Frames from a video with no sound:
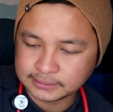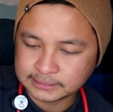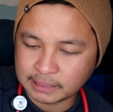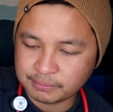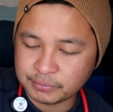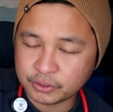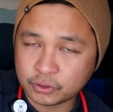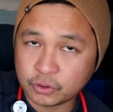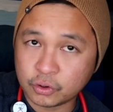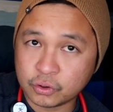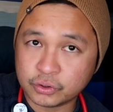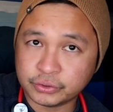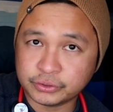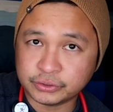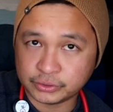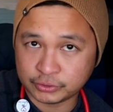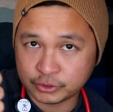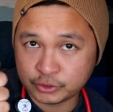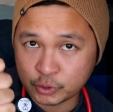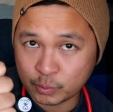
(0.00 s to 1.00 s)
Sabi ko,
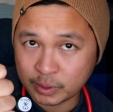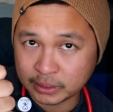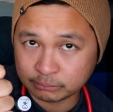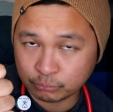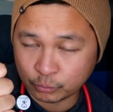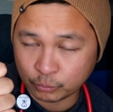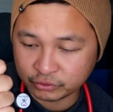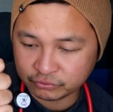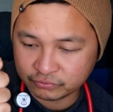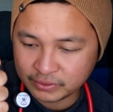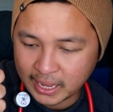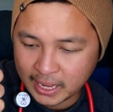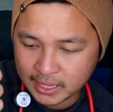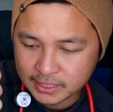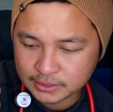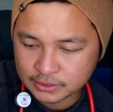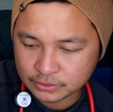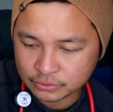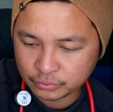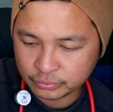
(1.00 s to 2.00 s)
do you want more
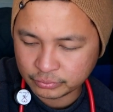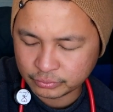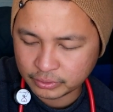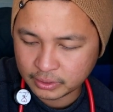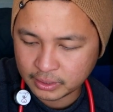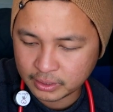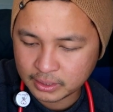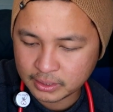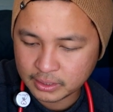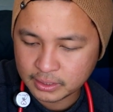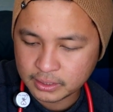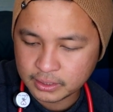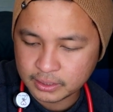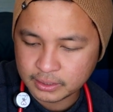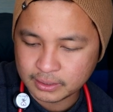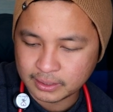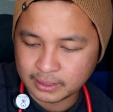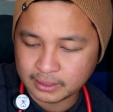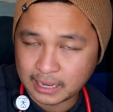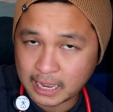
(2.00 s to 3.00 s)
vlogs?
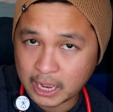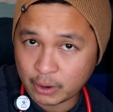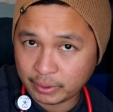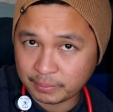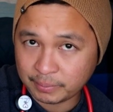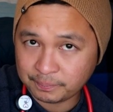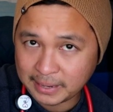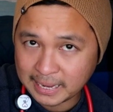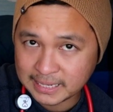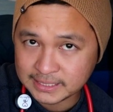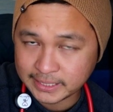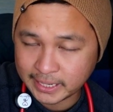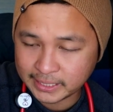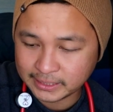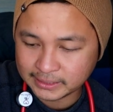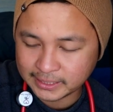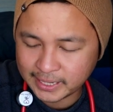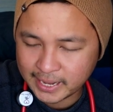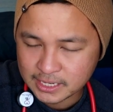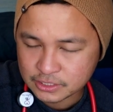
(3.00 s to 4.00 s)
How I passed
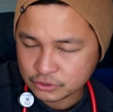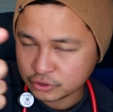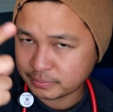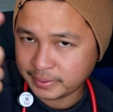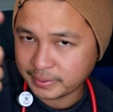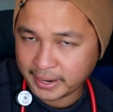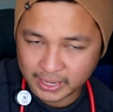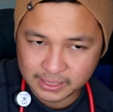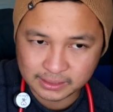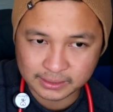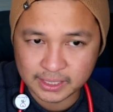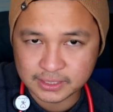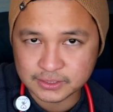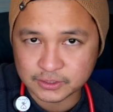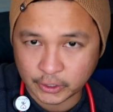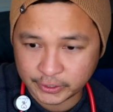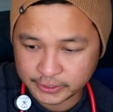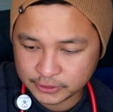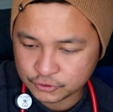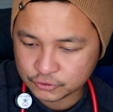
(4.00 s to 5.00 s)
NCLEX or my
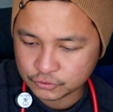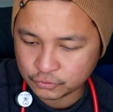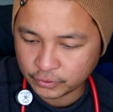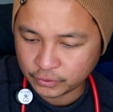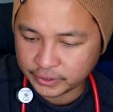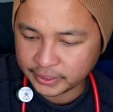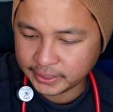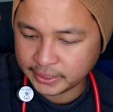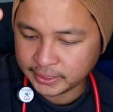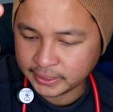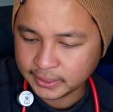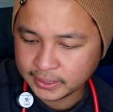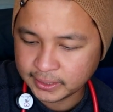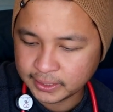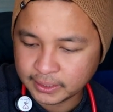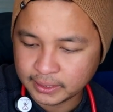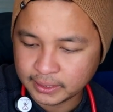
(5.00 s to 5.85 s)
NCLEX-RN story?